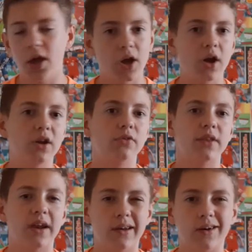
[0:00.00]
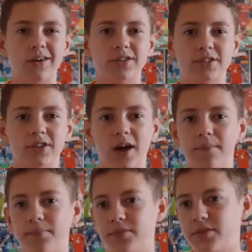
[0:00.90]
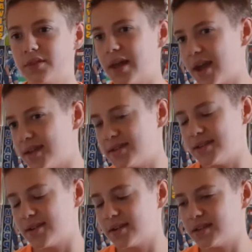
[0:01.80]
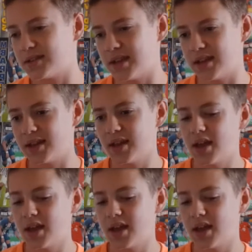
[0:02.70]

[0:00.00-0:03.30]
early on the last 18-19,